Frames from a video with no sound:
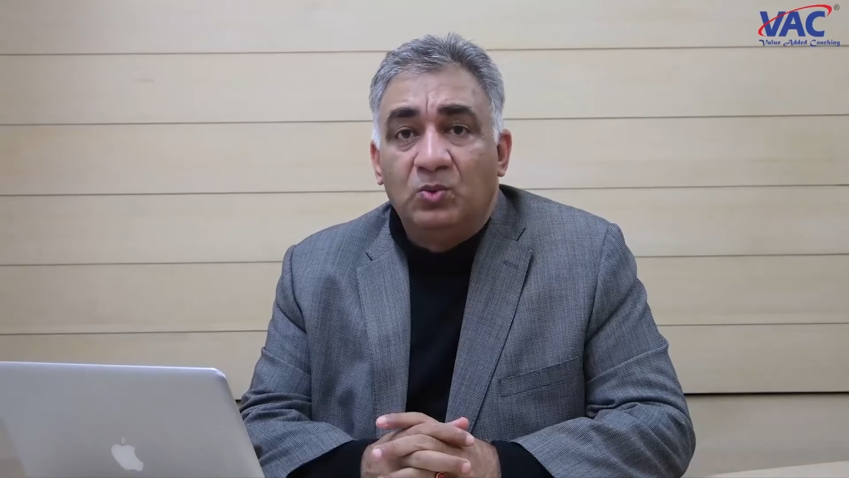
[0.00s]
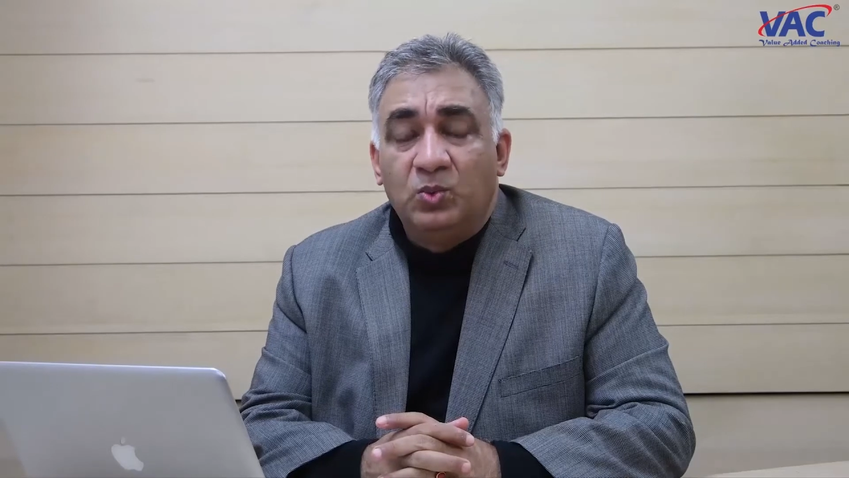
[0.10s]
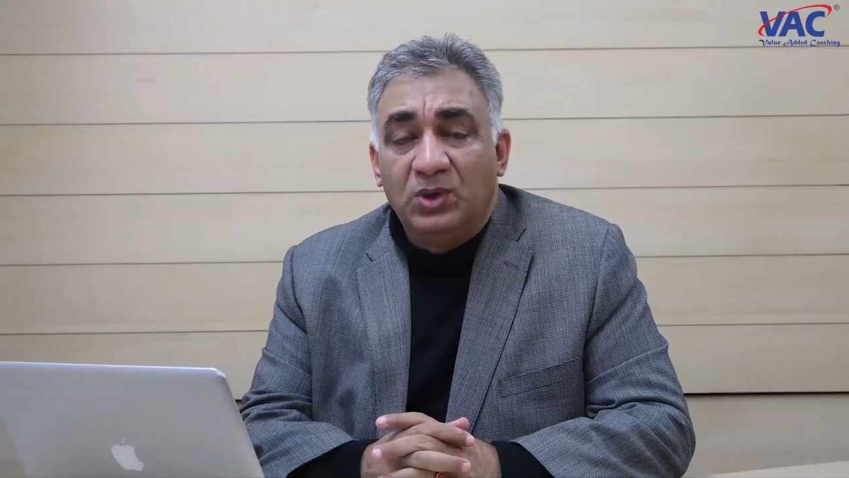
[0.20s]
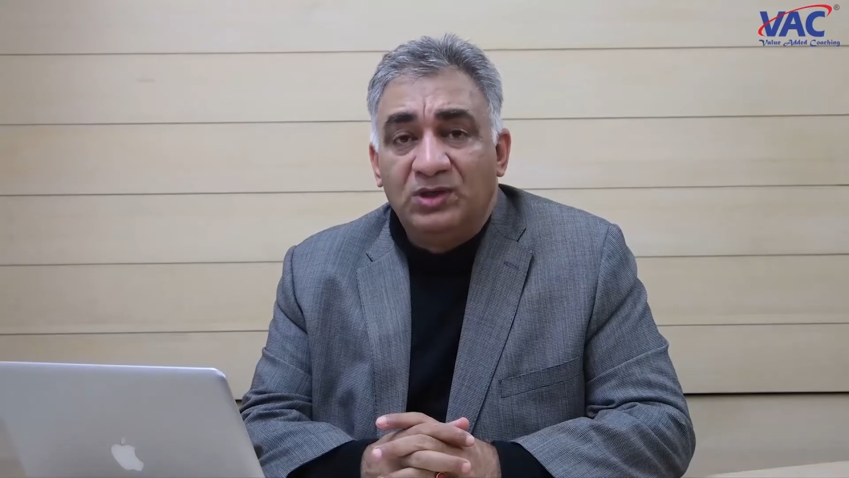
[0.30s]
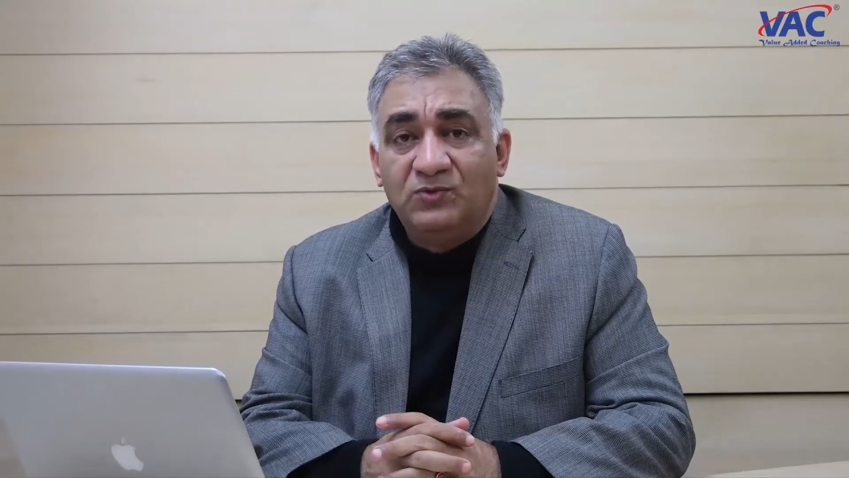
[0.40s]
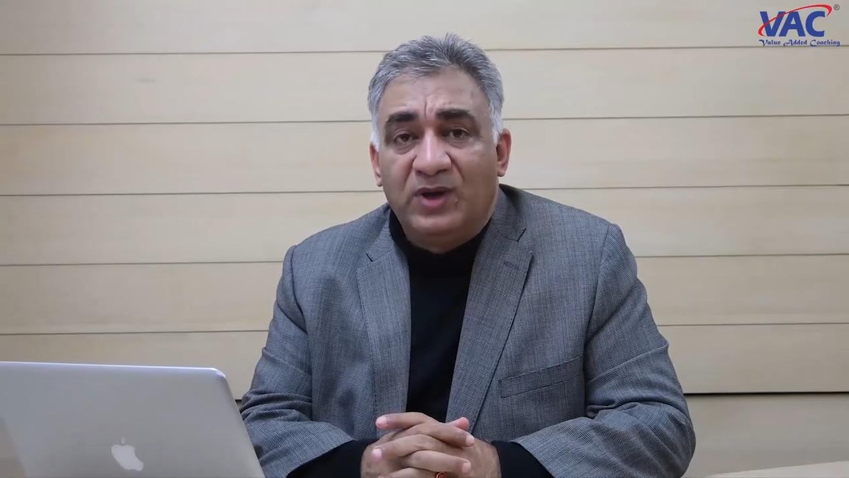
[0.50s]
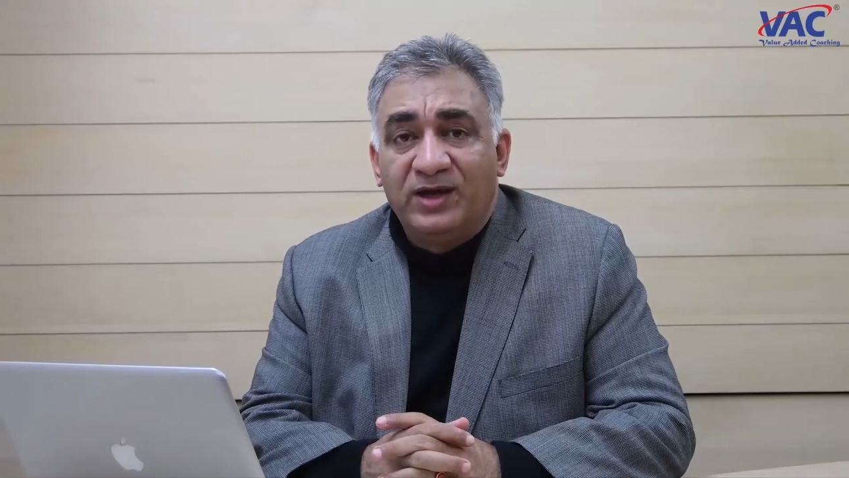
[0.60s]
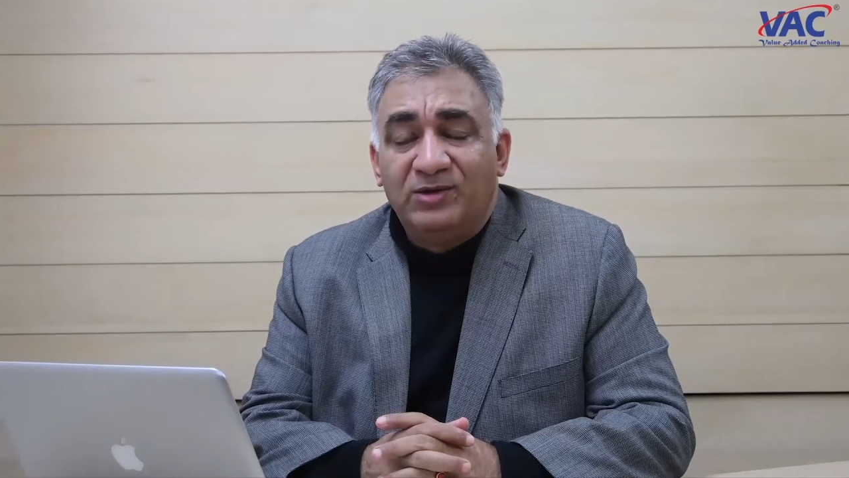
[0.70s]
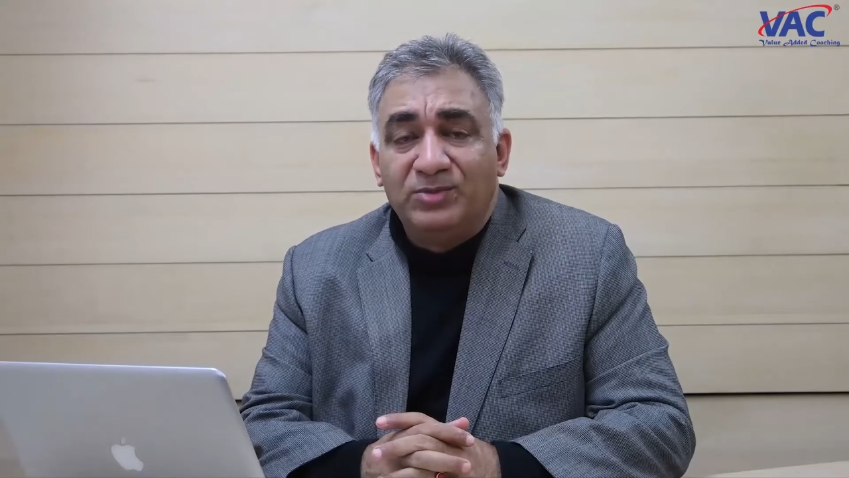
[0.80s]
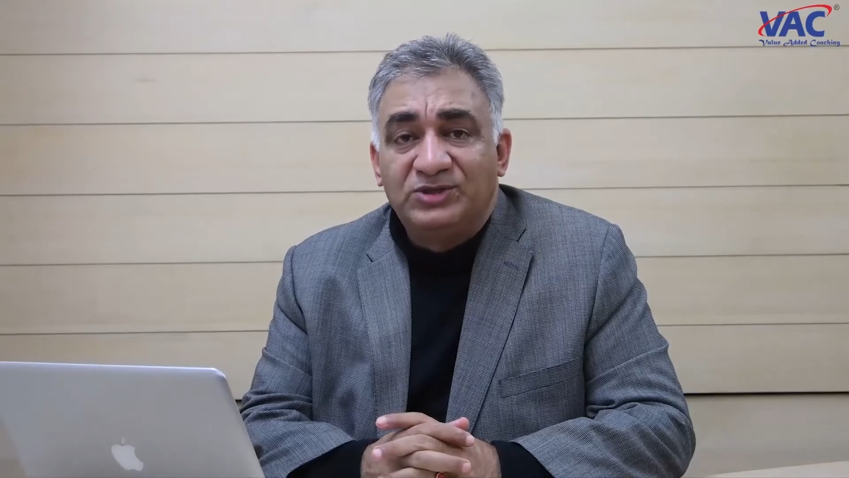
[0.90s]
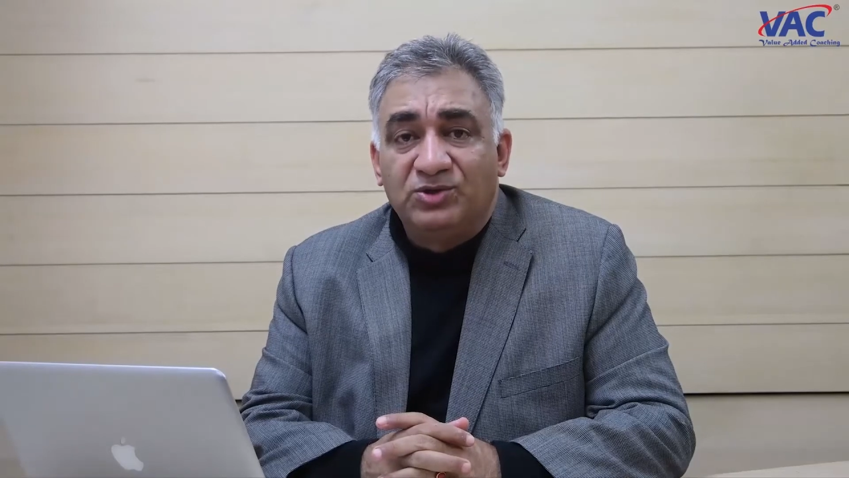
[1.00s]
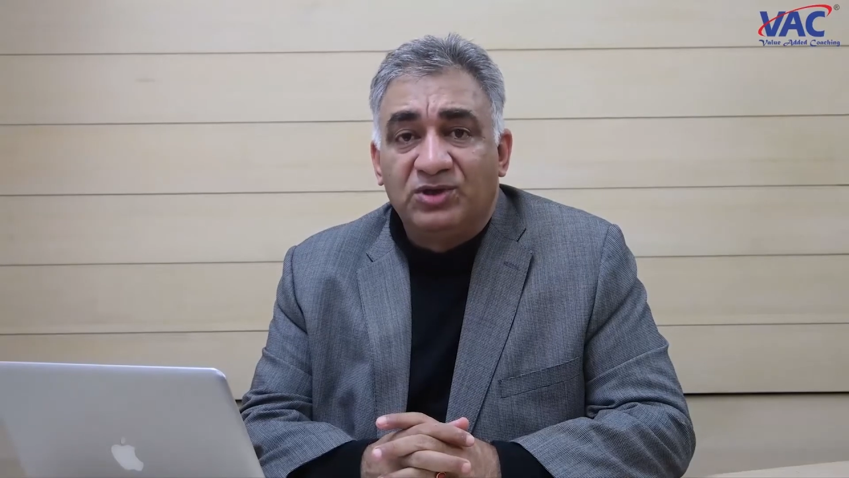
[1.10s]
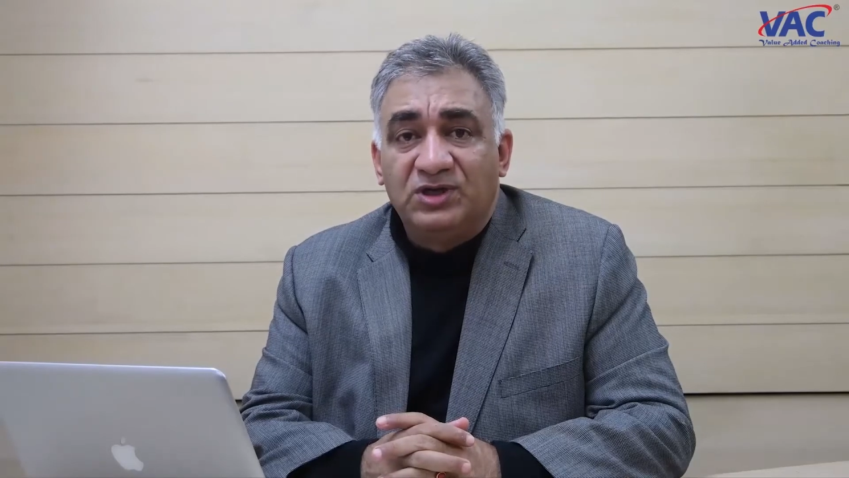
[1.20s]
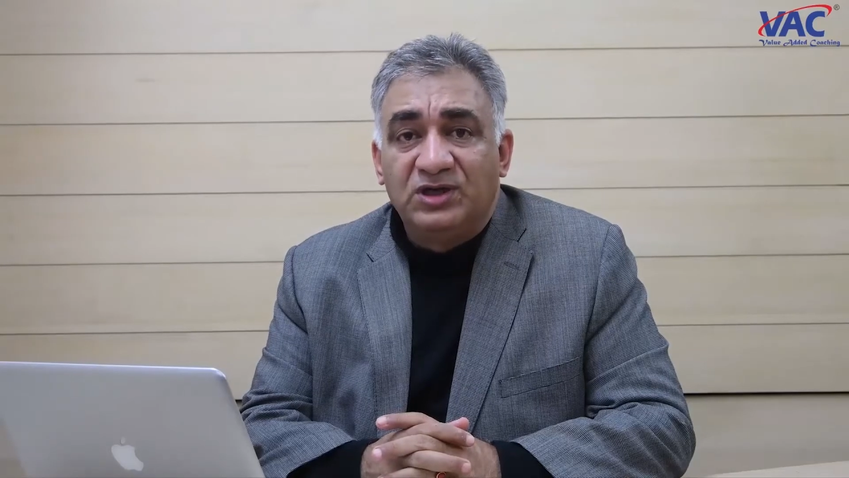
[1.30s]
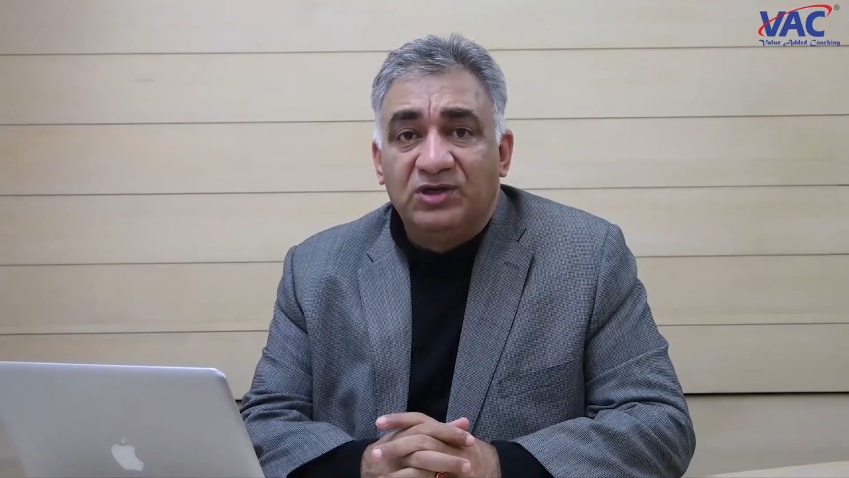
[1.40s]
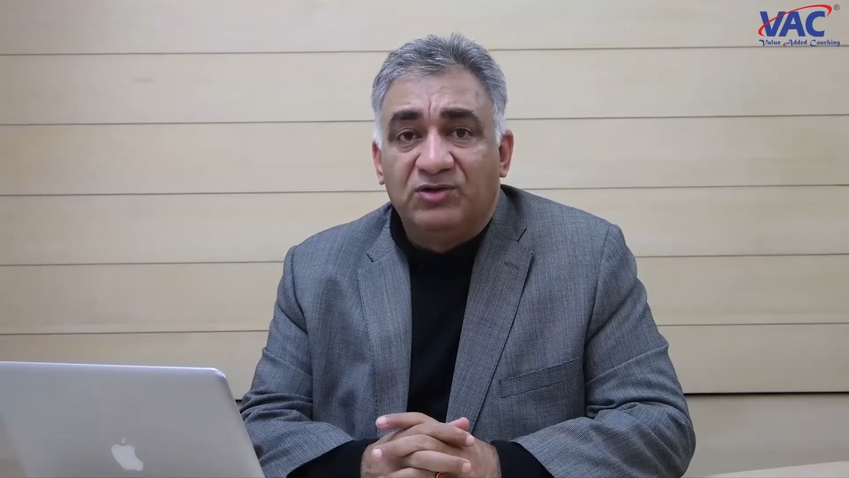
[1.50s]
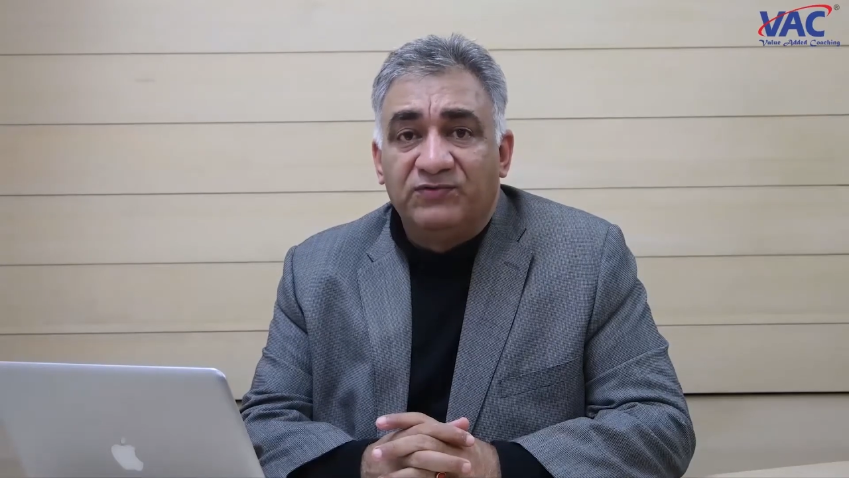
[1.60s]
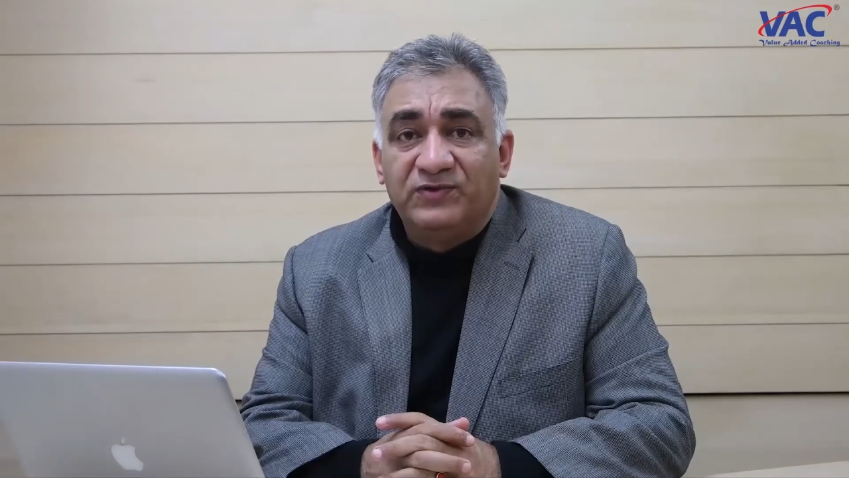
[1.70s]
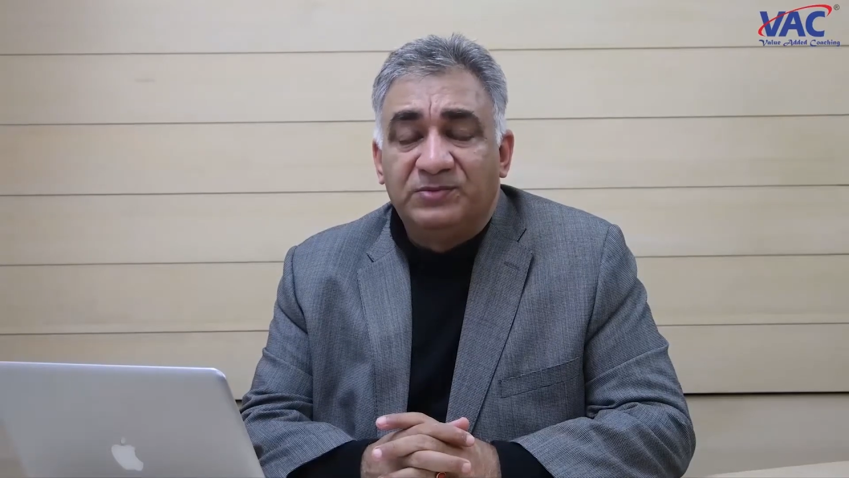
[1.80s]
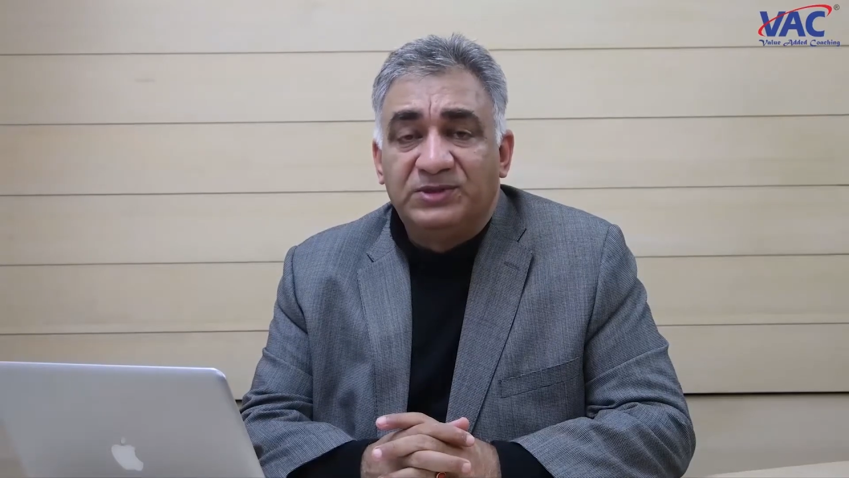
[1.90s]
Worldwide, majority of the